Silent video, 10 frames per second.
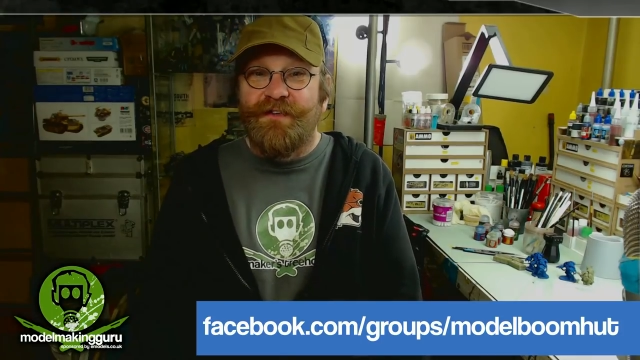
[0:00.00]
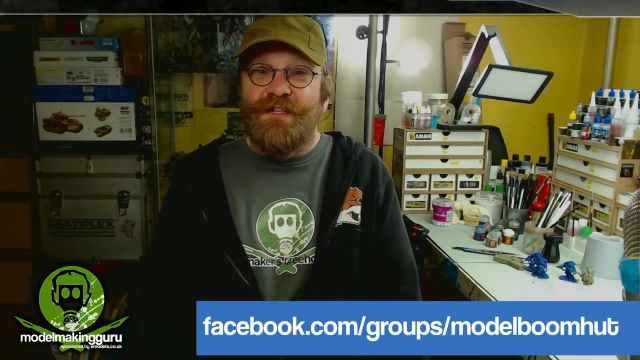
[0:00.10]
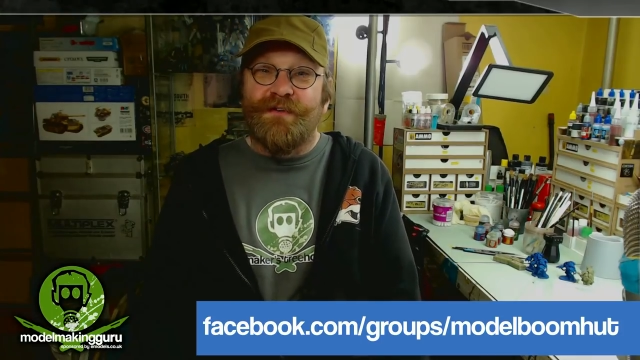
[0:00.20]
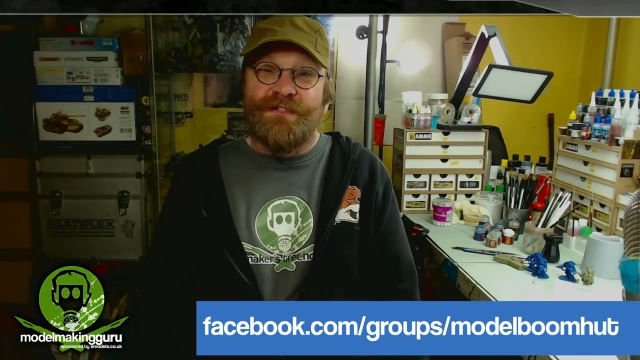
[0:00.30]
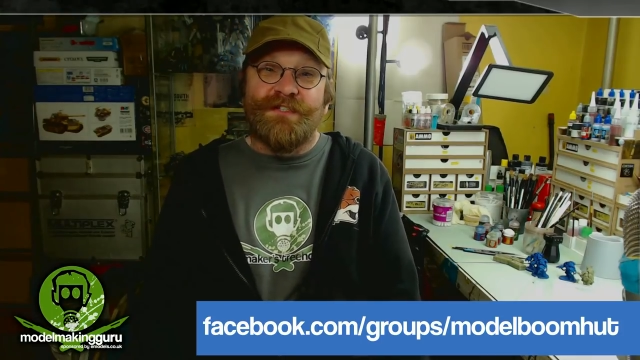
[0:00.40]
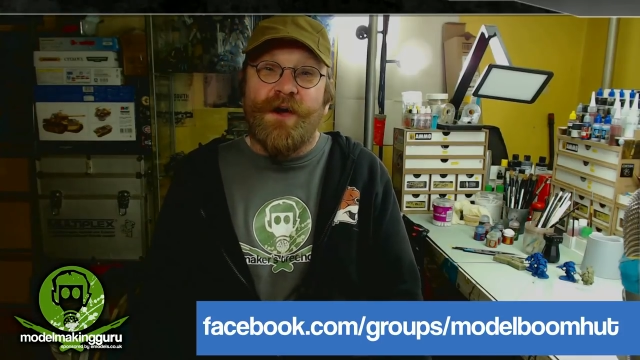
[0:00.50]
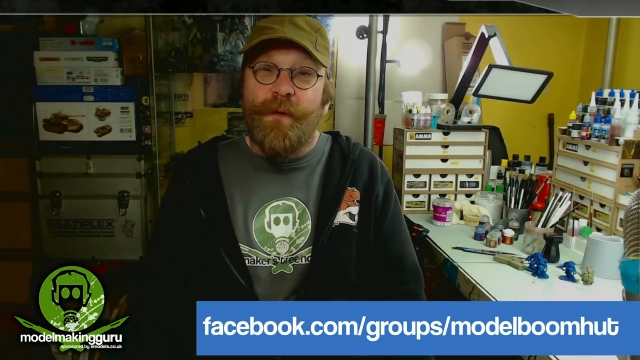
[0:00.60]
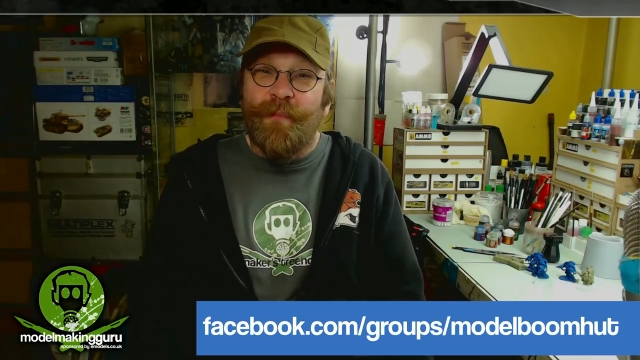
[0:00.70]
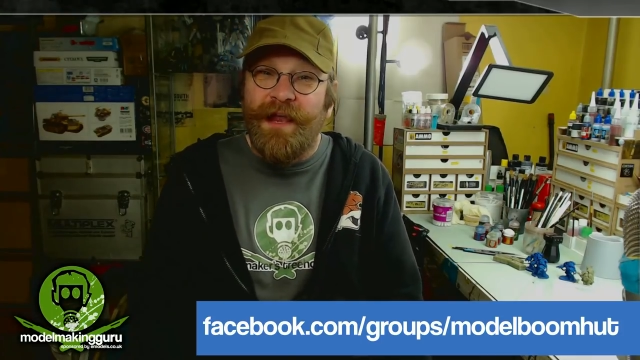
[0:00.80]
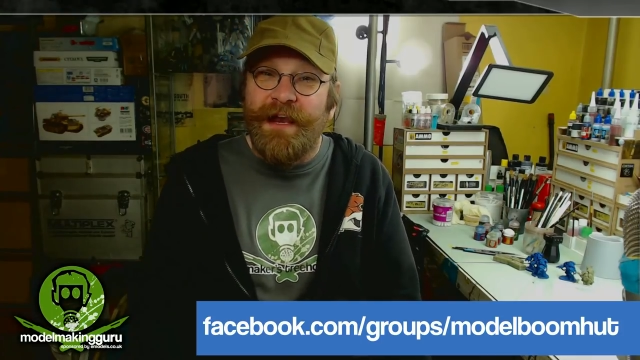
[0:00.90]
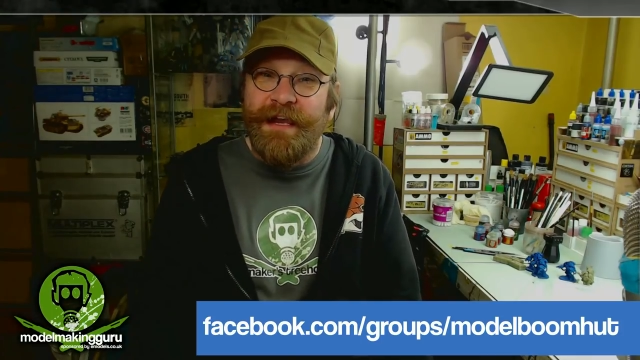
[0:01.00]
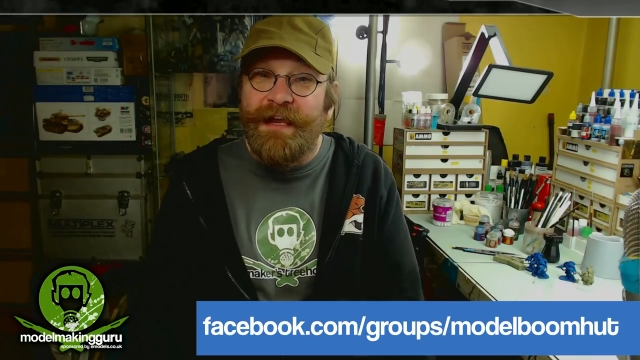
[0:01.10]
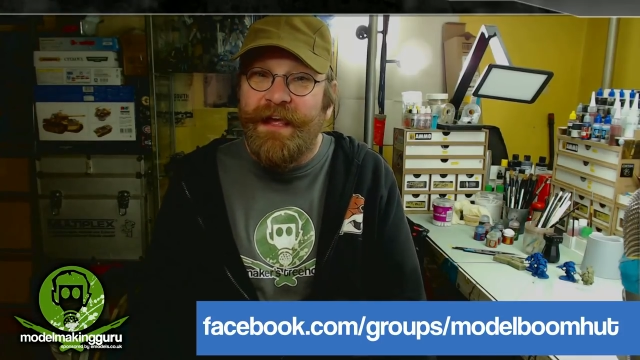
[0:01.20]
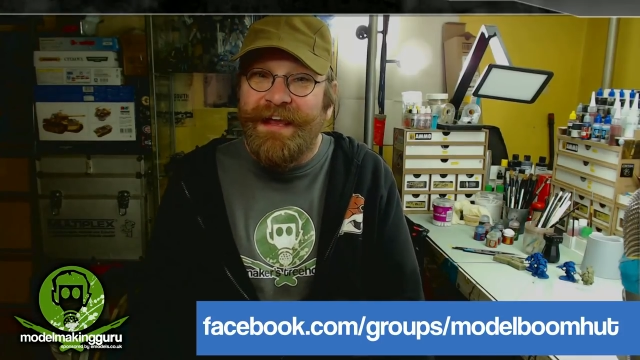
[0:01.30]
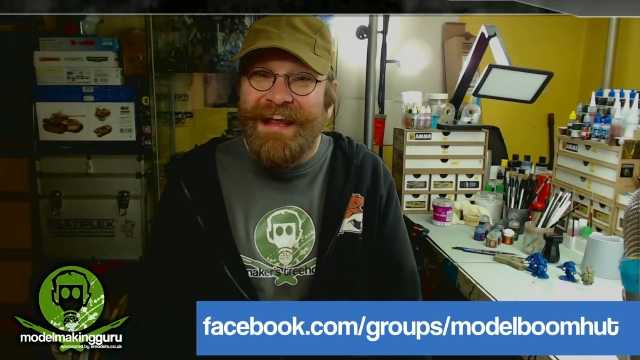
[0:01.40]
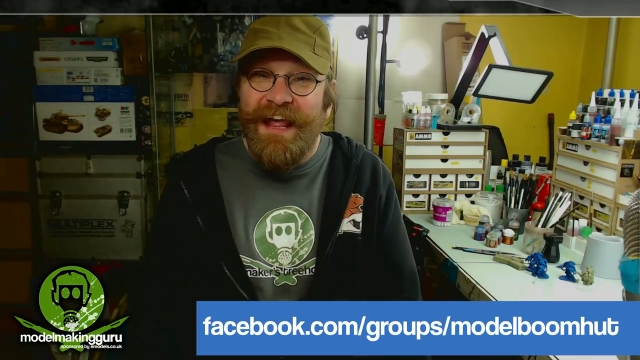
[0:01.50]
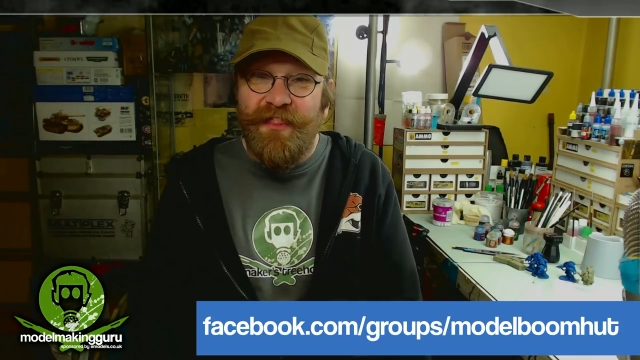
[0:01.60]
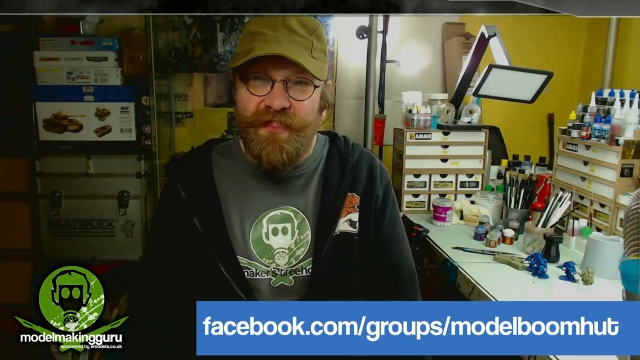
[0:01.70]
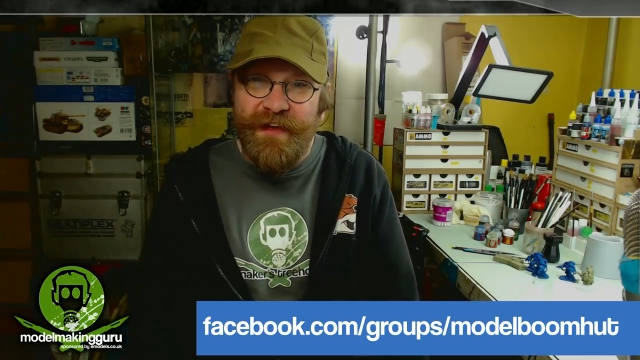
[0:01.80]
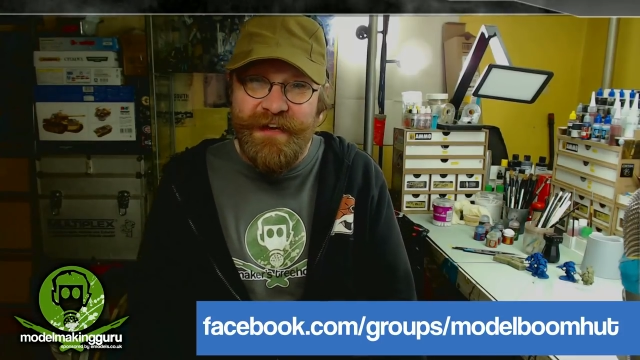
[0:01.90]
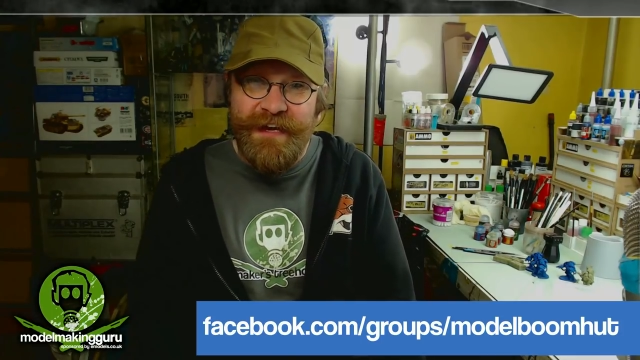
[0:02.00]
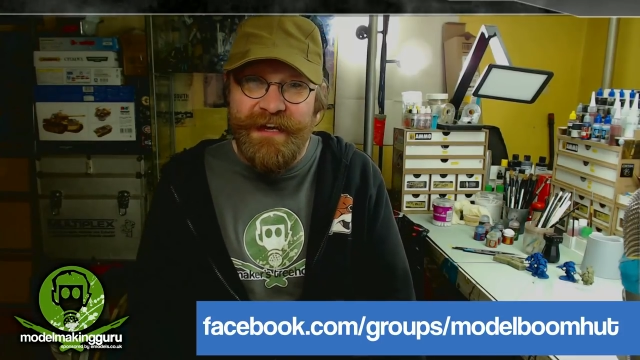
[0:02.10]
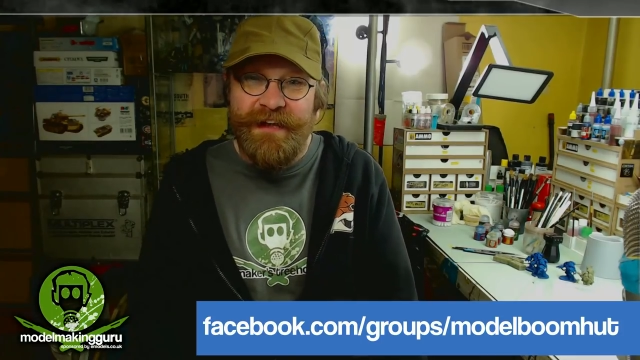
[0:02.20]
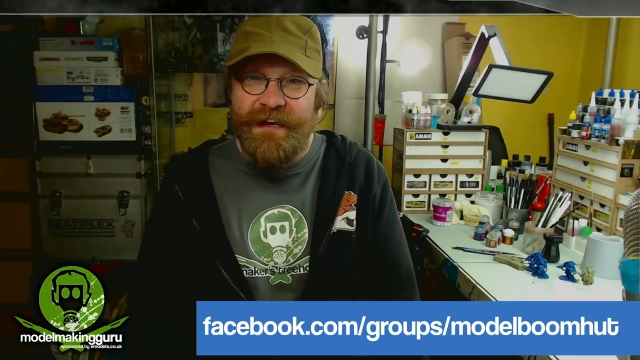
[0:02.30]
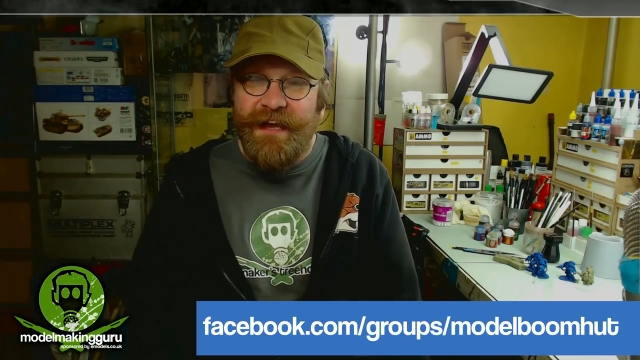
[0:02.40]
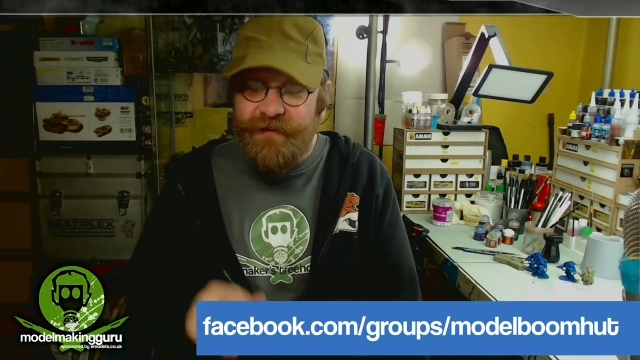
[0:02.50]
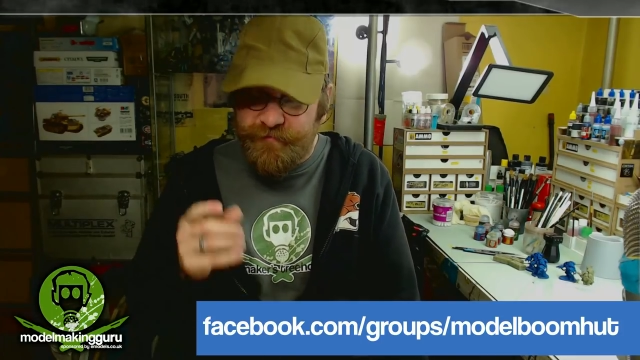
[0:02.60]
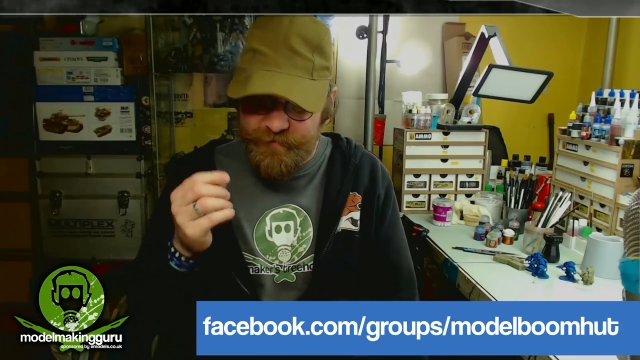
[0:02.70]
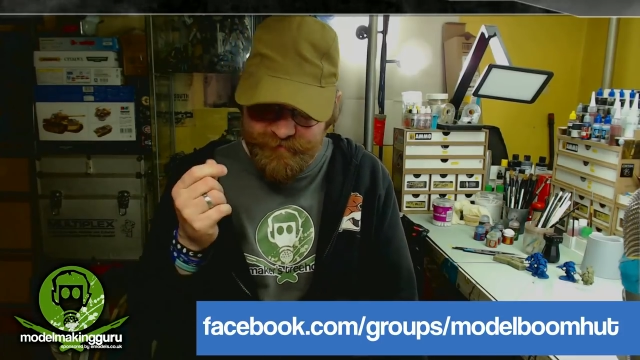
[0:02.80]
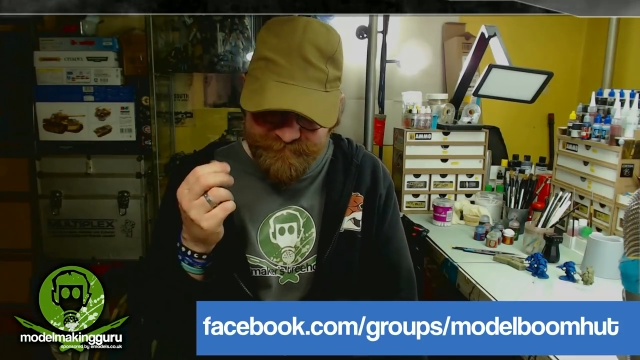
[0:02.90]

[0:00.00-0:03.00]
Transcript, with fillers: So start planning, get thinking, get